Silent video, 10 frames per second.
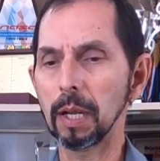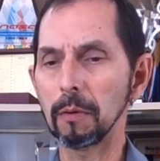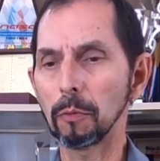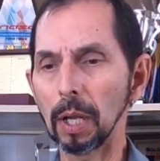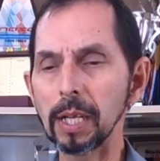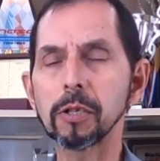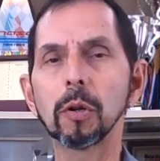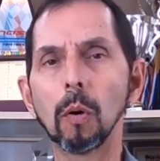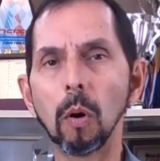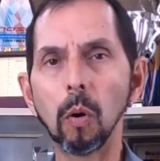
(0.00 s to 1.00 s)
it relates
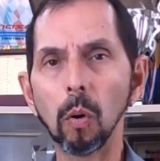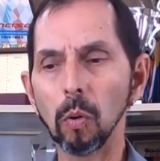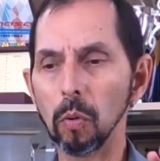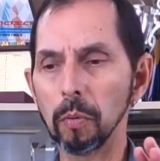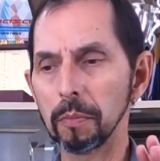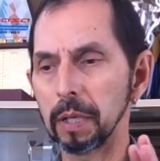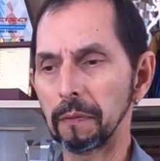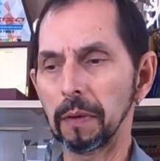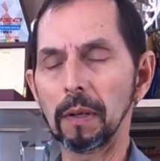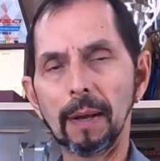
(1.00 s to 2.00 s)
to a whole
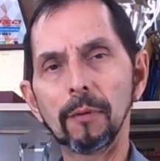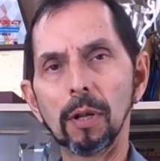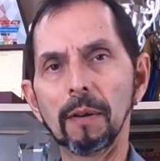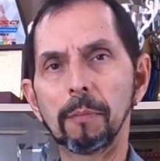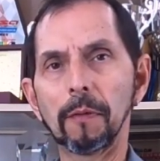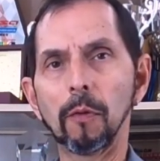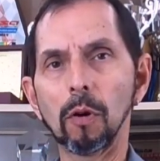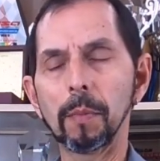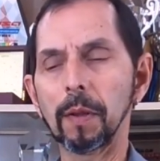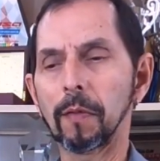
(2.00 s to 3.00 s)
different level of
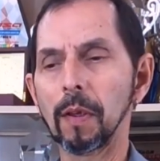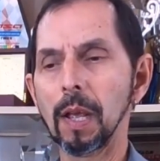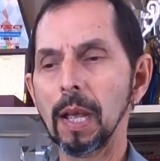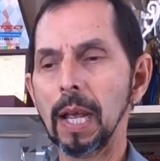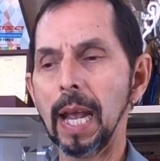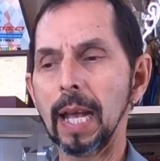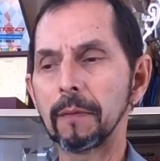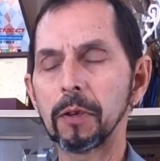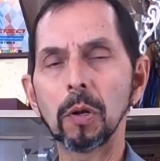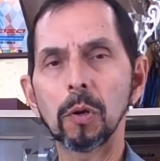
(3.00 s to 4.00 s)
performance. And
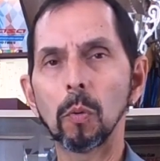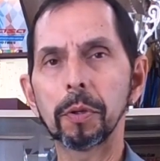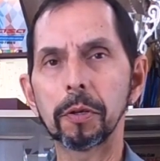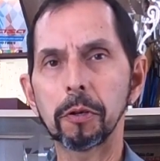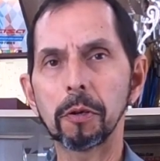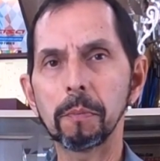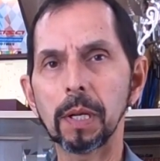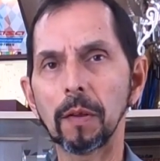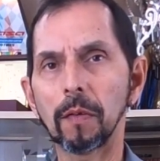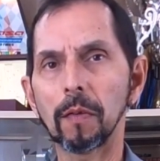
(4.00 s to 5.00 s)
if you don't know what the term
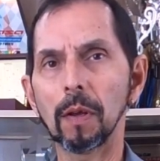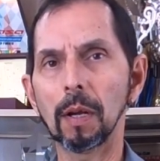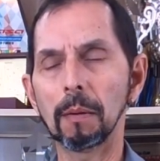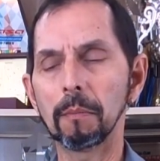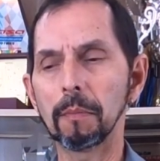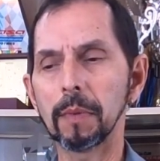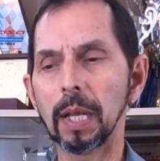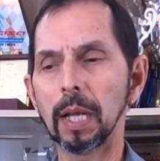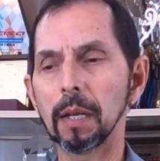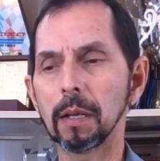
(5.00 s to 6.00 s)
means,
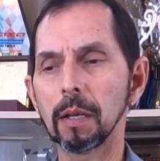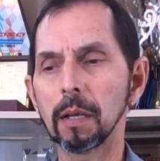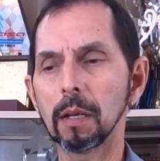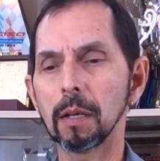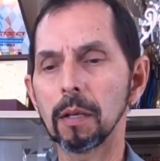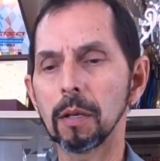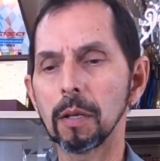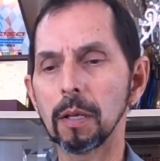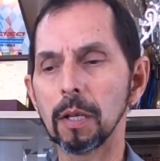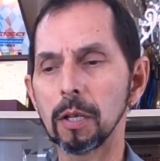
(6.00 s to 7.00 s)
then
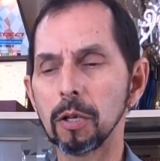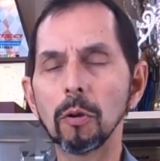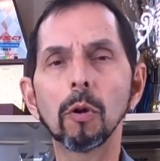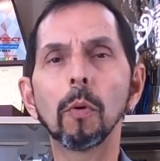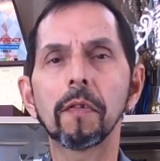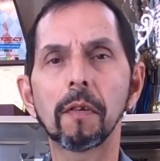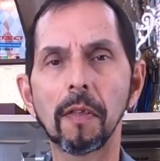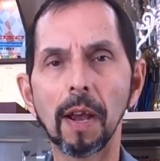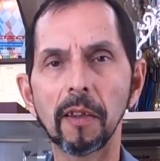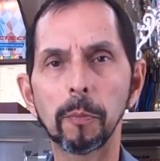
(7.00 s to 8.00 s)
you don't know what's under
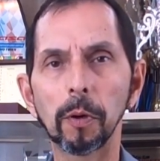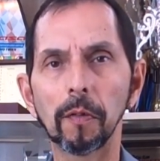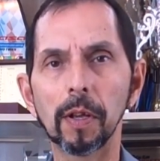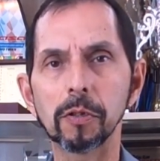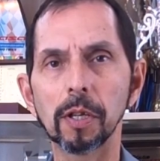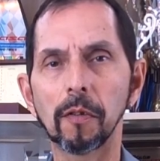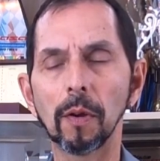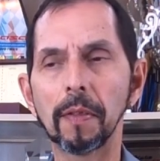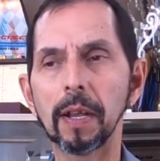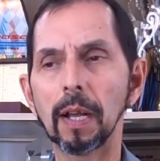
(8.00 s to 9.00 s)
the iceberg, essentially.
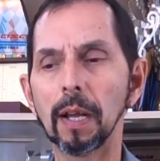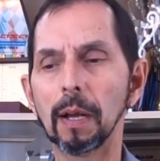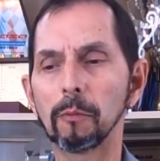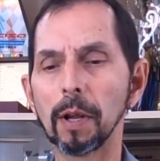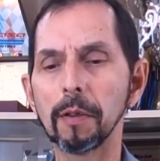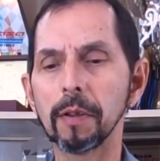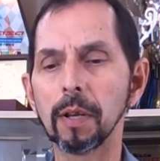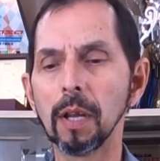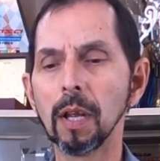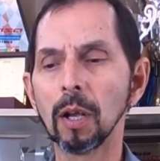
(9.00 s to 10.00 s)
So I think rather than